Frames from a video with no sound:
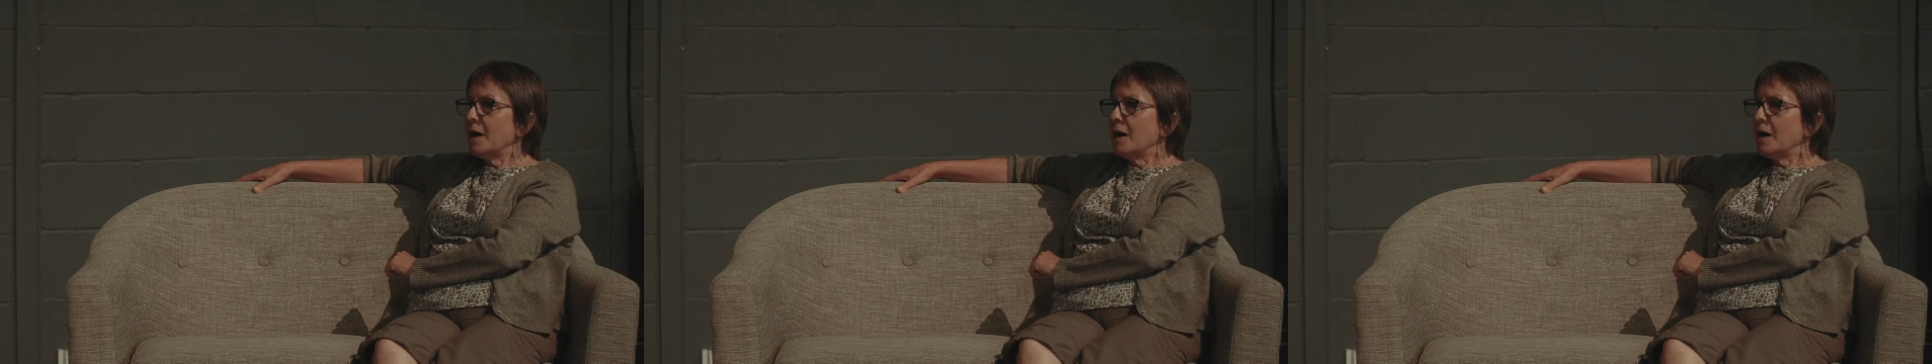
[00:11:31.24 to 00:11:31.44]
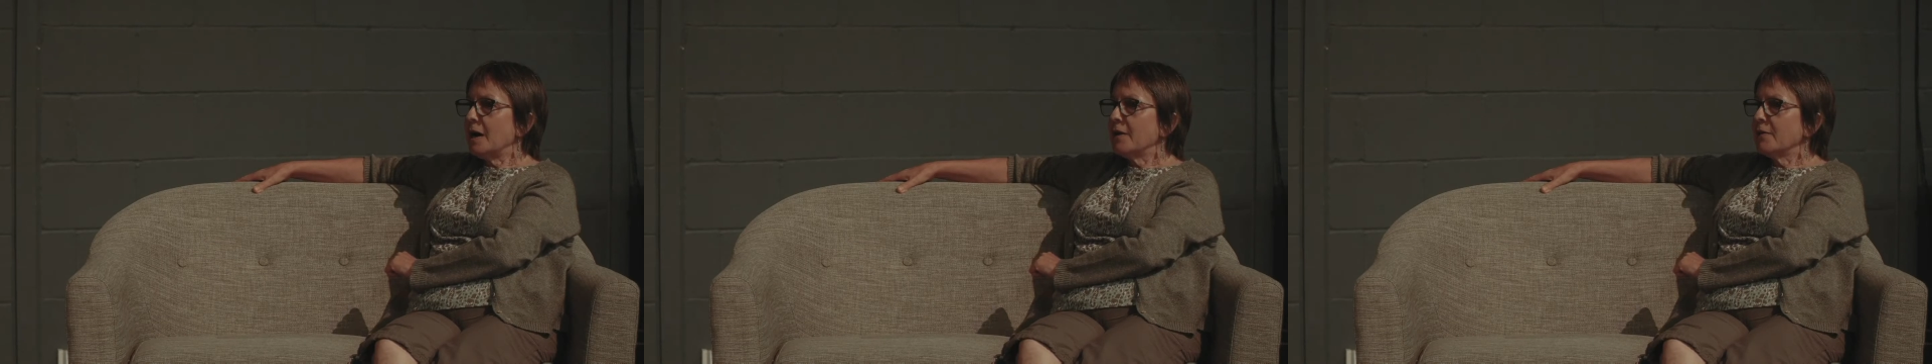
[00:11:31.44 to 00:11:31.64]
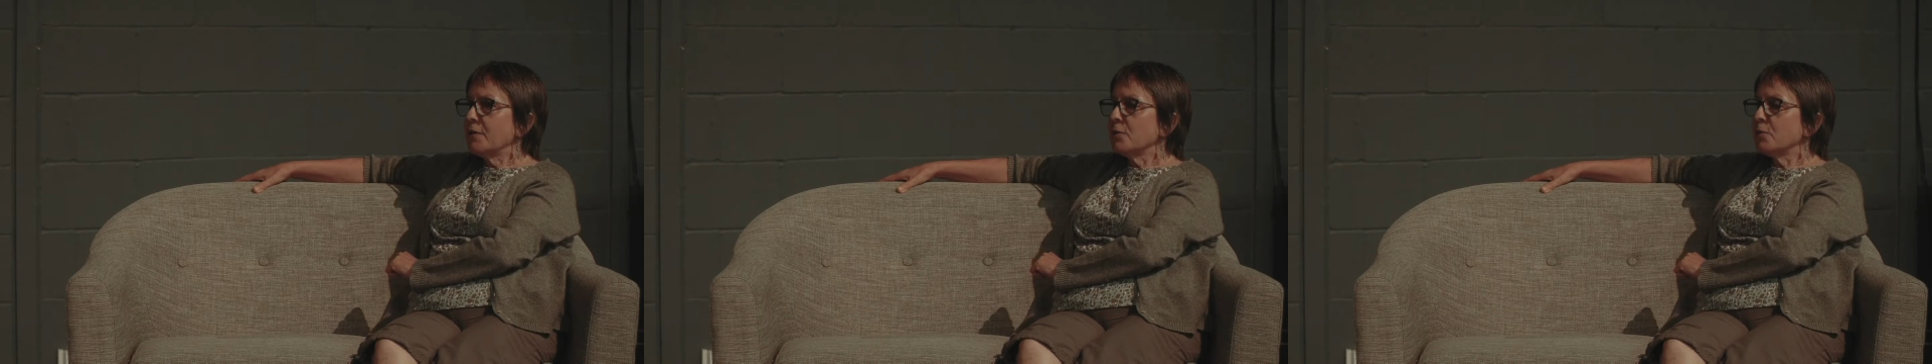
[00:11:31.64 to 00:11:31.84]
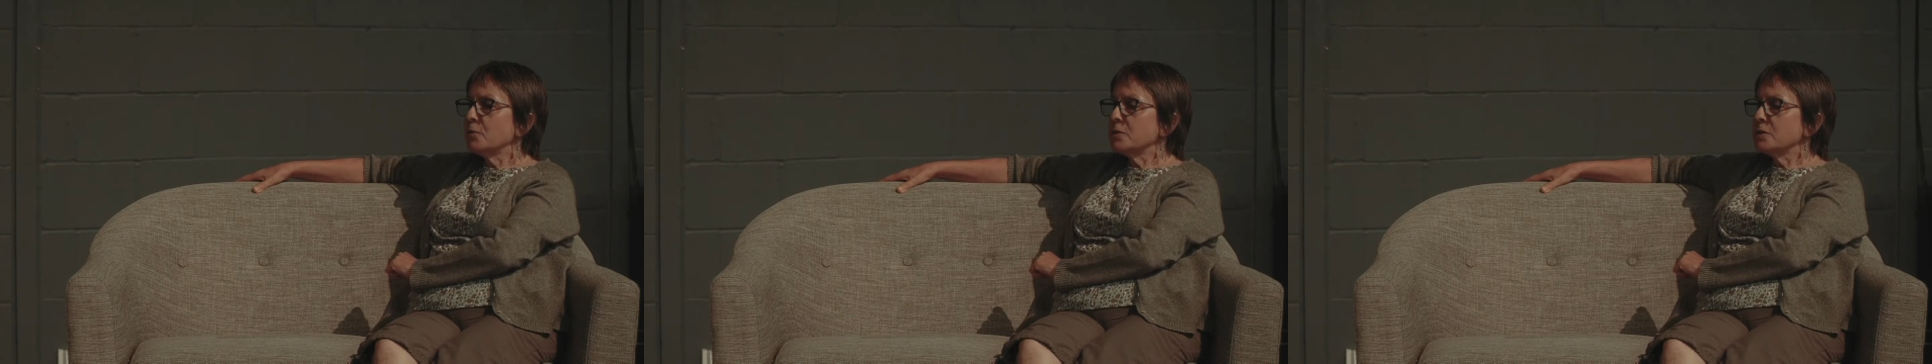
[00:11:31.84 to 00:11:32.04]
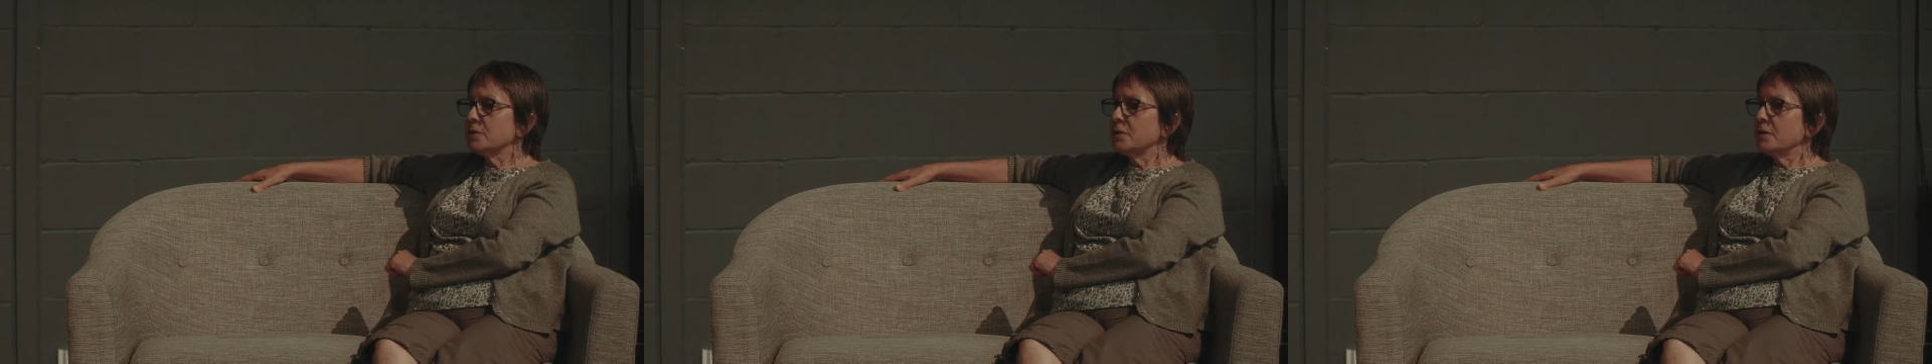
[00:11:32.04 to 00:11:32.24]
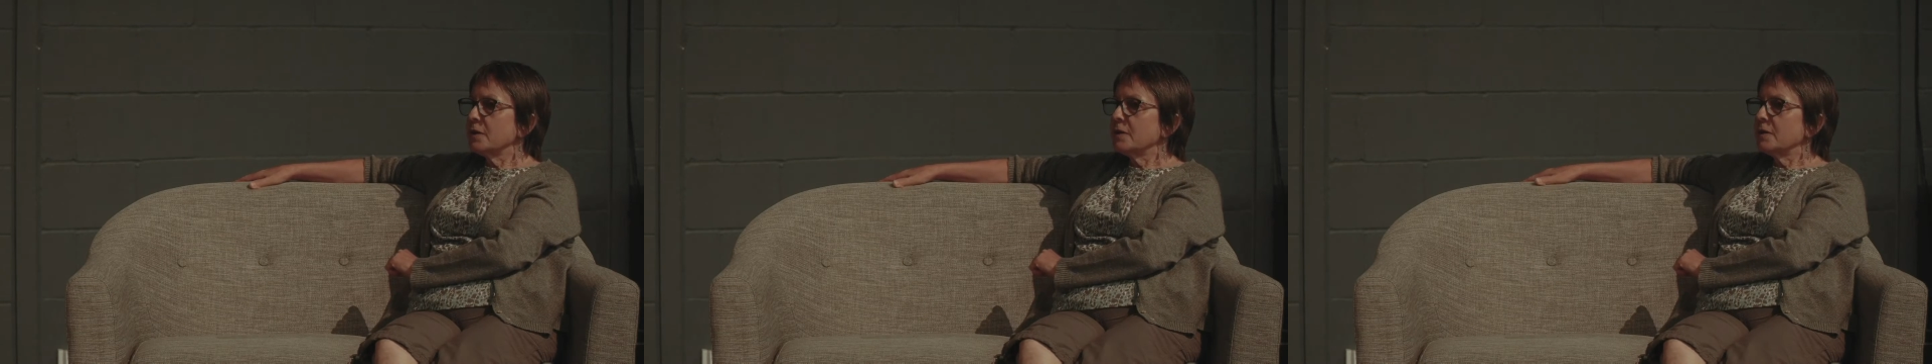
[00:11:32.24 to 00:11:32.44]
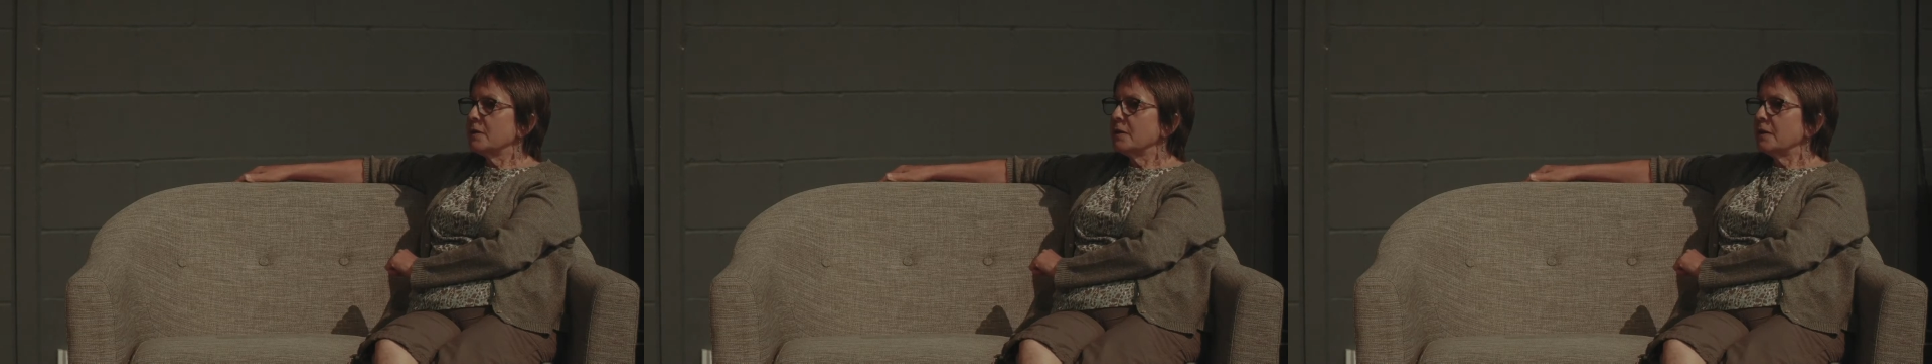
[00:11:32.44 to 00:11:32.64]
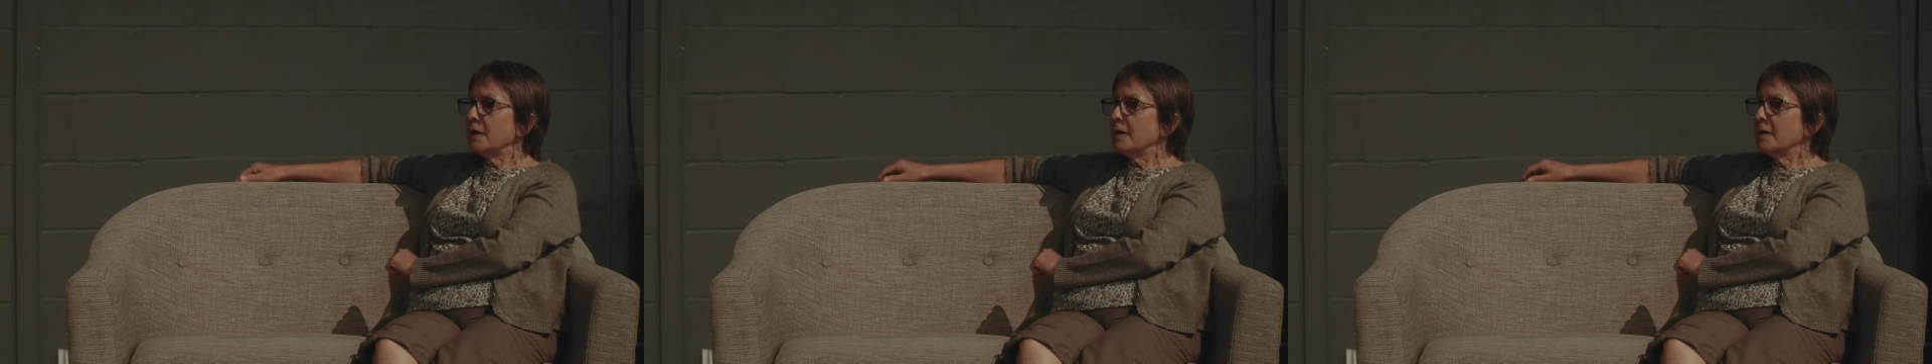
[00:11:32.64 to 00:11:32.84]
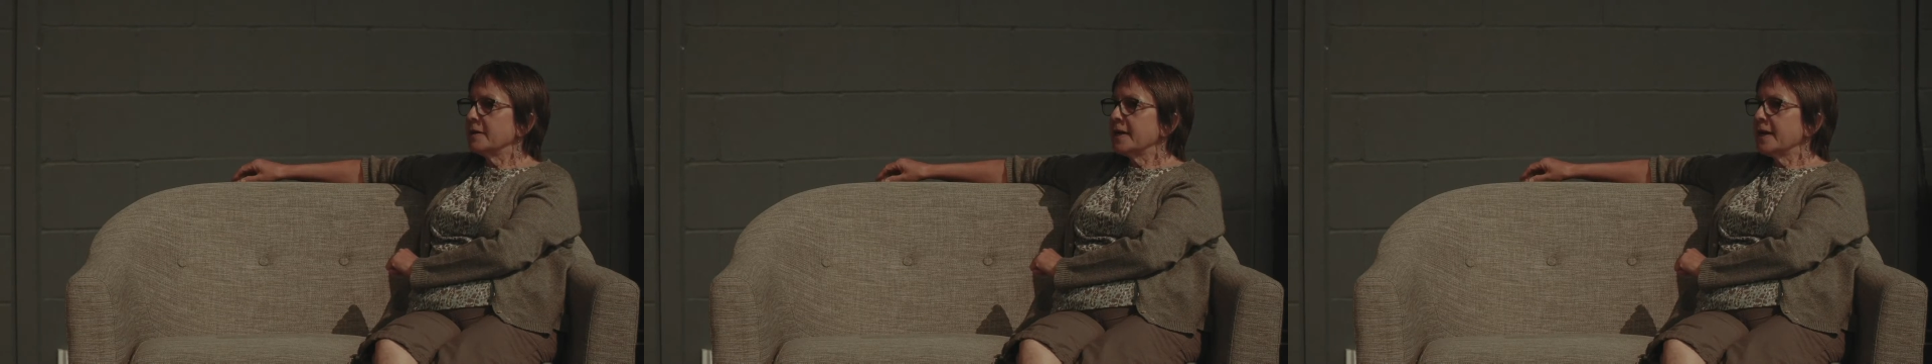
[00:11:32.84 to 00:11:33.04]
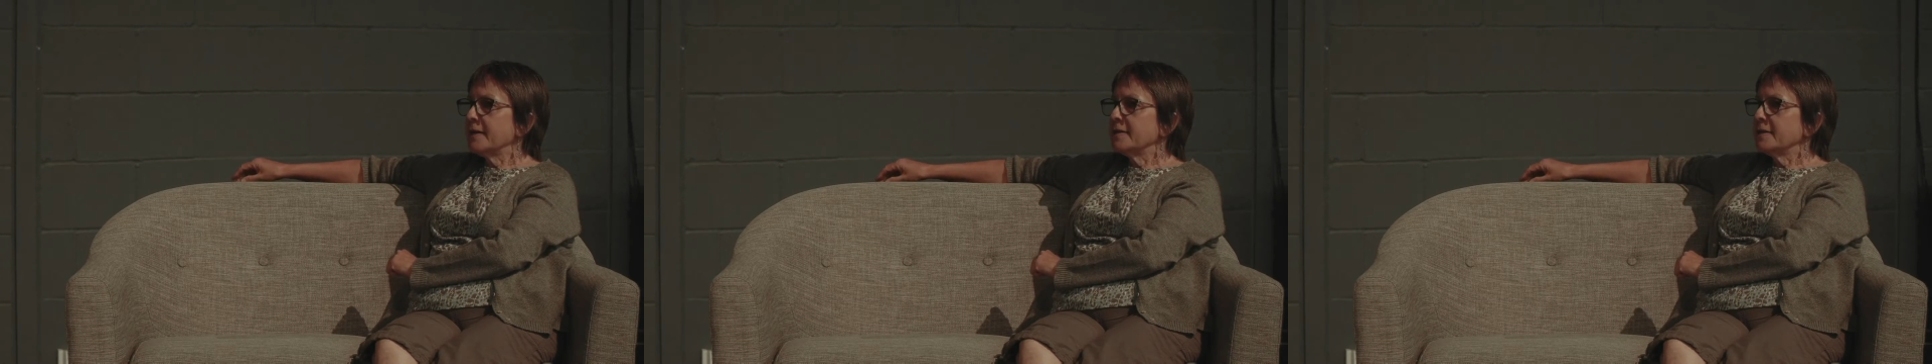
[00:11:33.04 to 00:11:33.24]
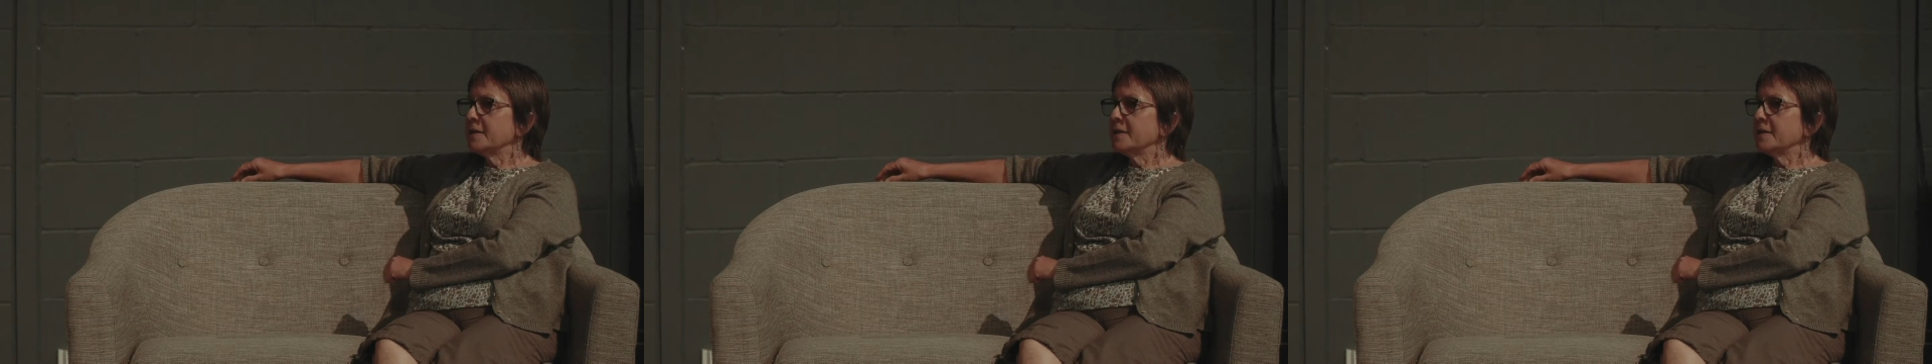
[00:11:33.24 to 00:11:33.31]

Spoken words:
I thought, again,